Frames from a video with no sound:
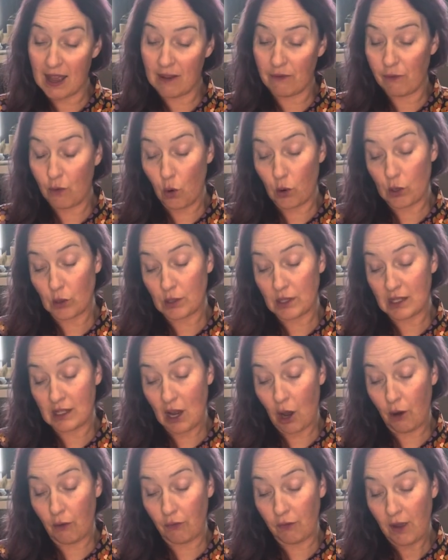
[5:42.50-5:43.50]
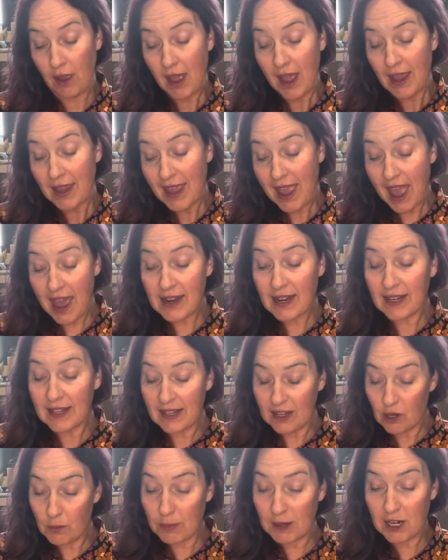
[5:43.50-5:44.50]
for yourself. Yeah, and a
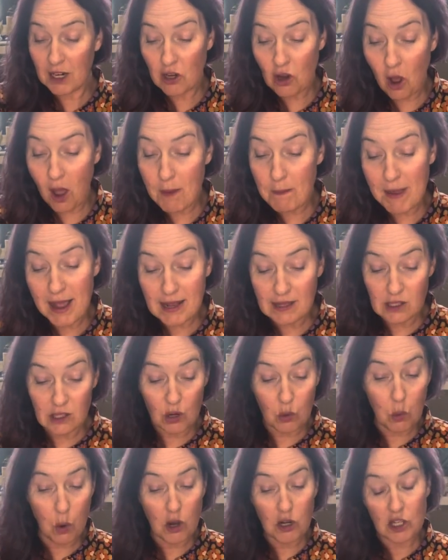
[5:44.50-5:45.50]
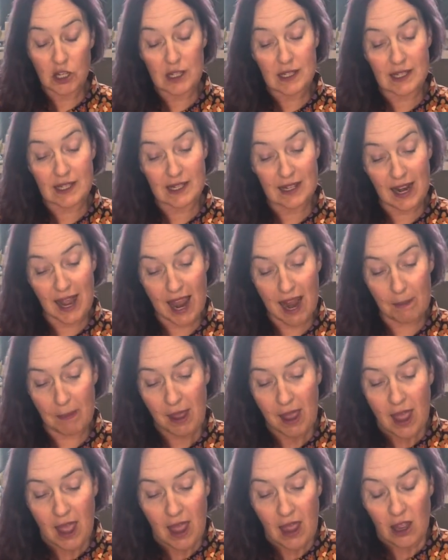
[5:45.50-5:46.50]
little bit of nightmare. So watch your sleep.
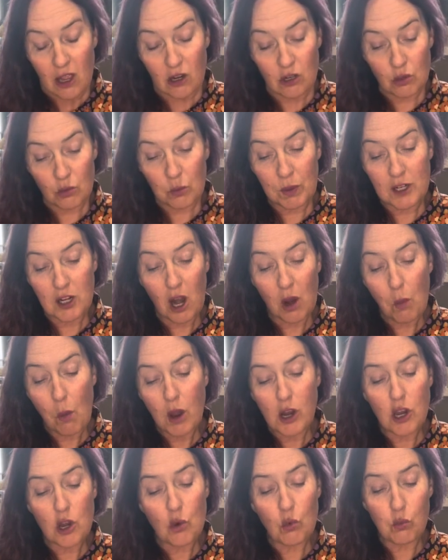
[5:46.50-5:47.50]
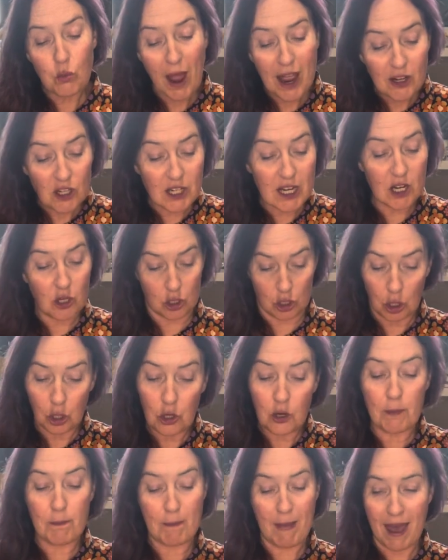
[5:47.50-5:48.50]
We don't want you rushing
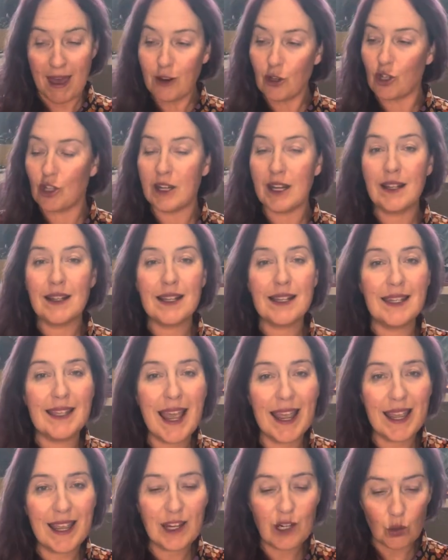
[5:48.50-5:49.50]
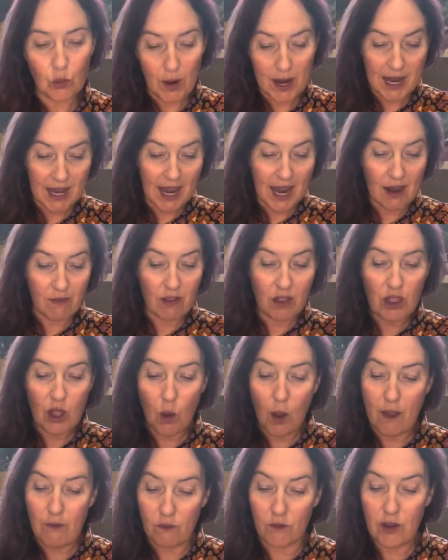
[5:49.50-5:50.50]
too much in the second week, even though
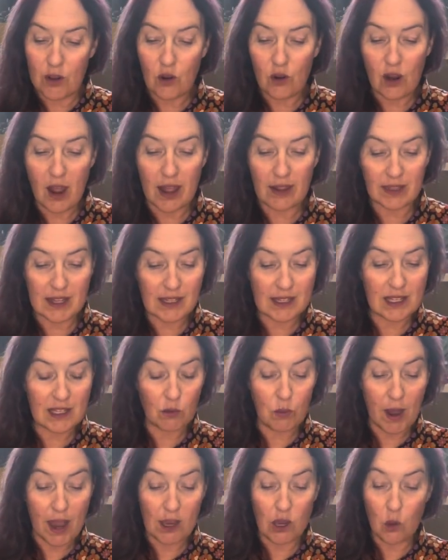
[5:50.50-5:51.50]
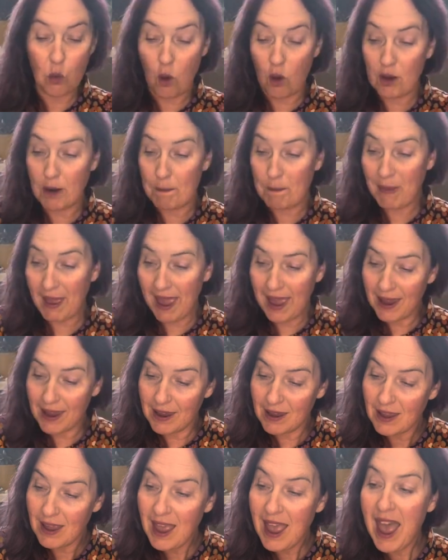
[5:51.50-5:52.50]
I feel like this is where you want to
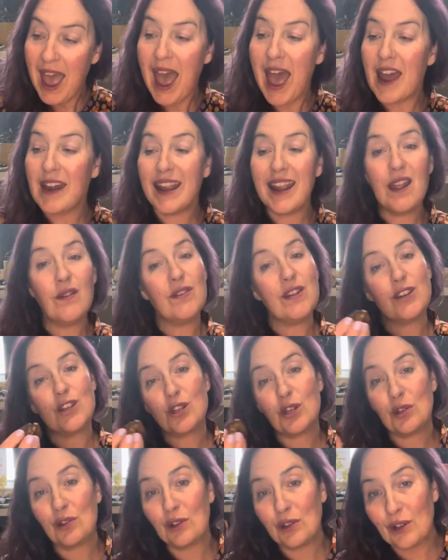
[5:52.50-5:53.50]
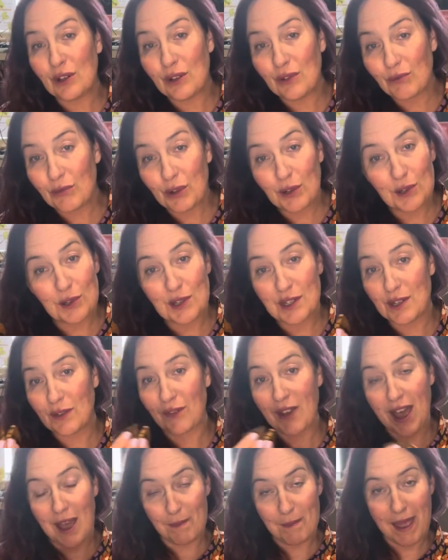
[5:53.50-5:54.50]
be. And even two runes have
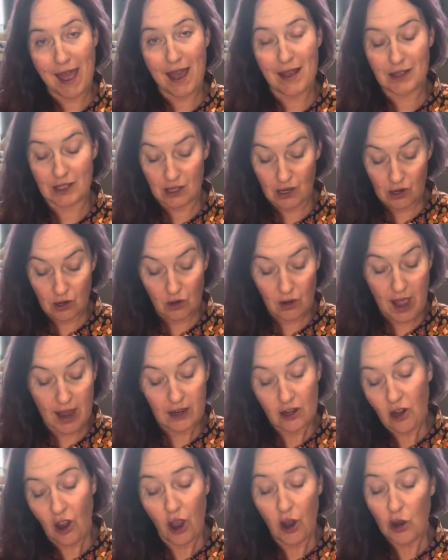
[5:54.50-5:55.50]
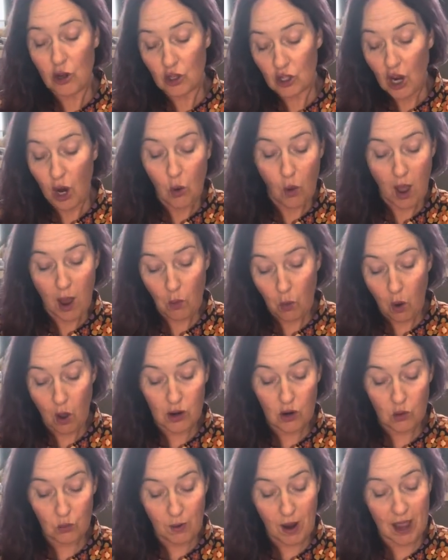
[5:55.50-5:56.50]
come out. So you're like, no, Joe, I want
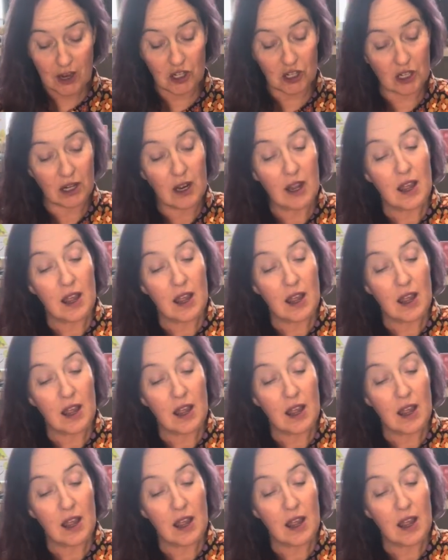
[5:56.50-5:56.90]
to rush.